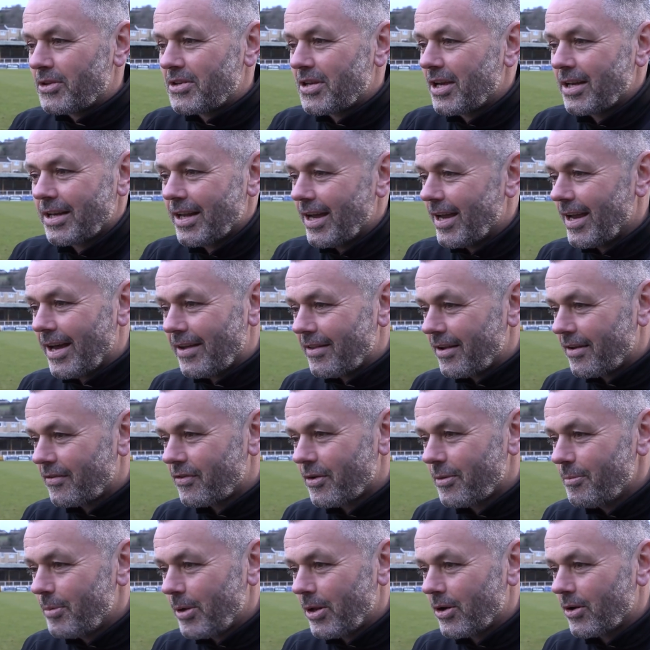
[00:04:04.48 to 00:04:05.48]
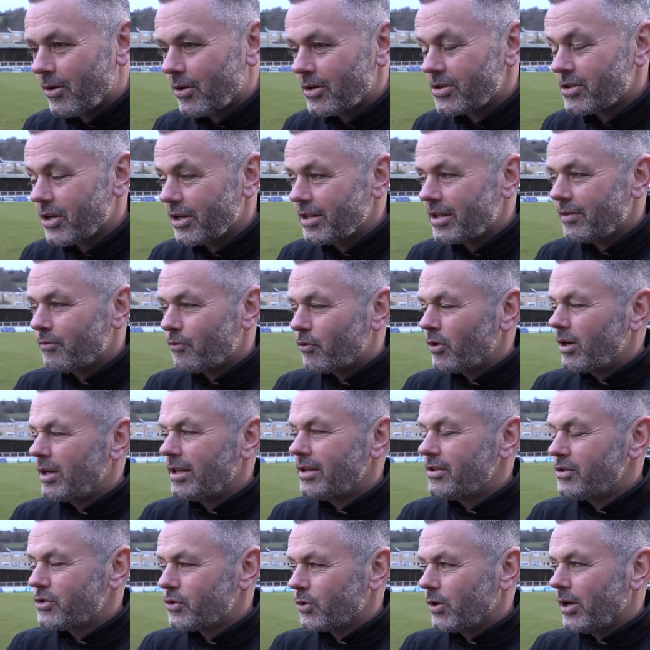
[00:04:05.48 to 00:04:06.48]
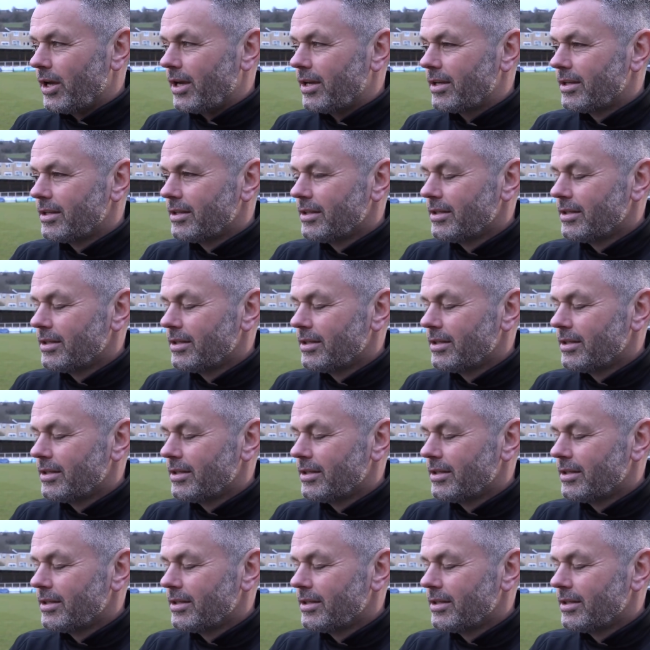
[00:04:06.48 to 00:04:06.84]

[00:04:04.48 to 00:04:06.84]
today out there, if I'm being honest. I didn't really enjoy it.